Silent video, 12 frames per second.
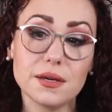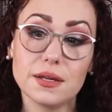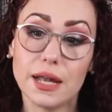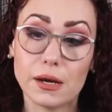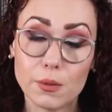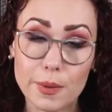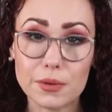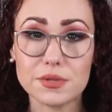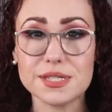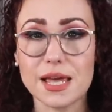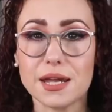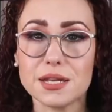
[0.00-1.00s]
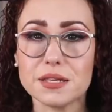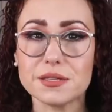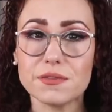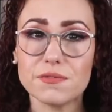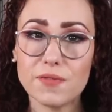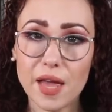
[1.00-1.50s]
Now, about Sandy's
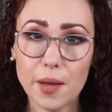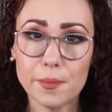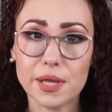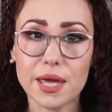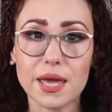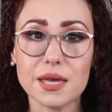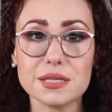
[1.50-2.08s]
family,